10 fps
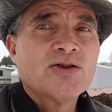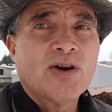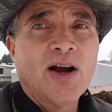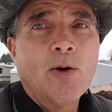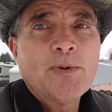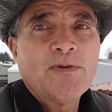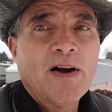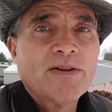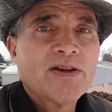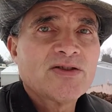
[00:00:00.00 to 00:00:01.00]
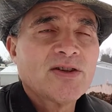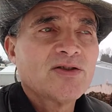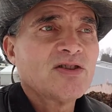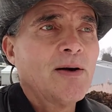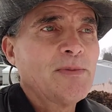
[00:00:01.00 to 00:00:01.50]
So I hope you found this
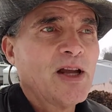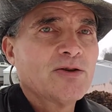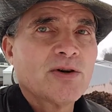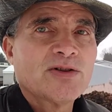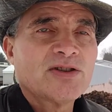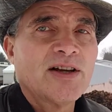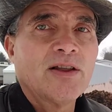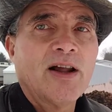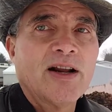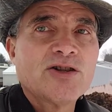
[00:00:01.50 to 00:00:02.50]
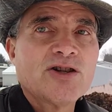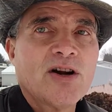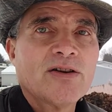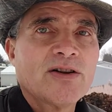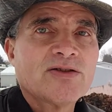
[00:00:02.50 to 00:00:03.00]
of some interest. I thought I'd
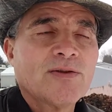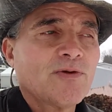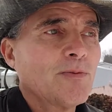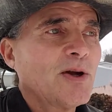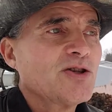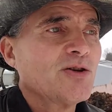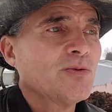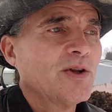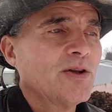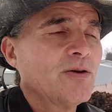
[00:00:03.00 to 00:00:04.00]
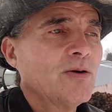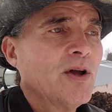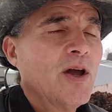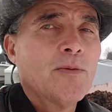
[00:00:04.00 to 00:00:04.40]
share this information with you.